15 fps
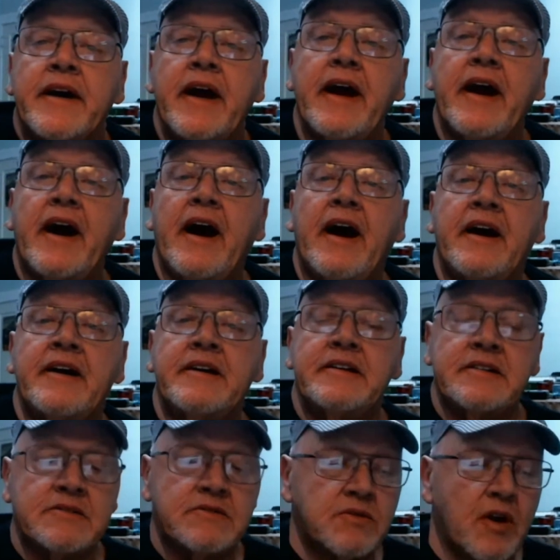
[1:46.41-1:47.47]
Yeah,
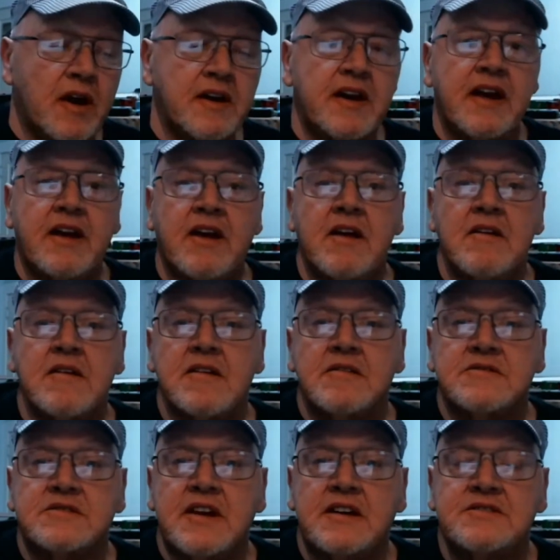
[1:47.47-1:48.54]
Rodney
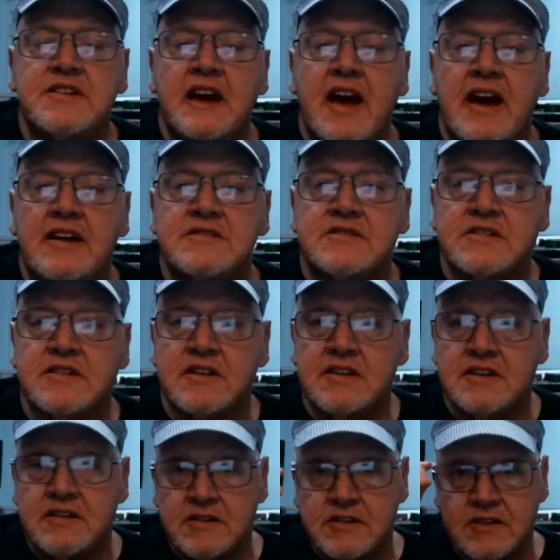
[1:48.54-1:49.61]
says he has
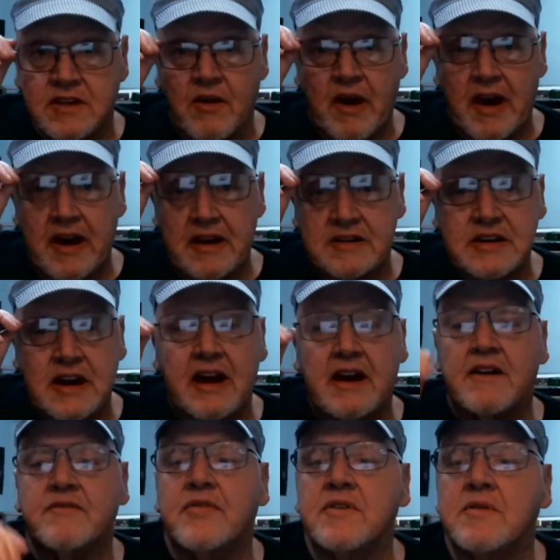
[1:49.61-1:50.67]
to go out of
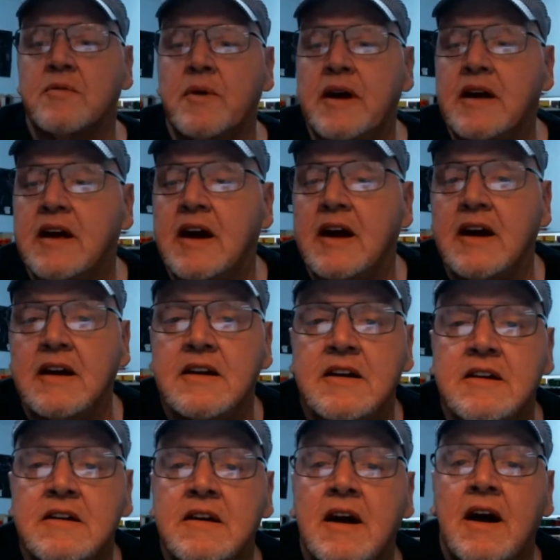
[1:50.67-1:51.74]
town for the weekend,
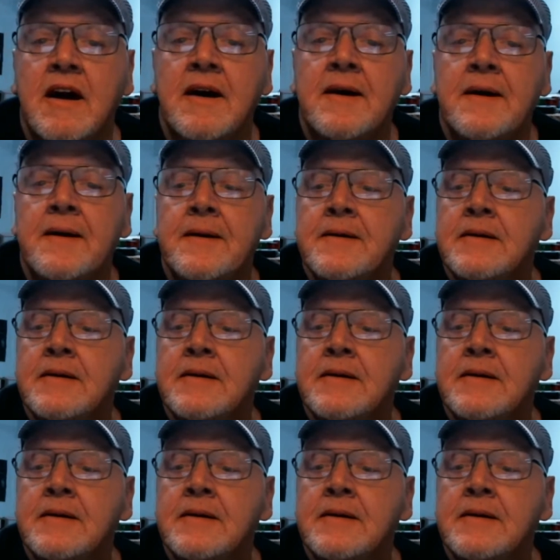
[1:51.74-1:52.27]
and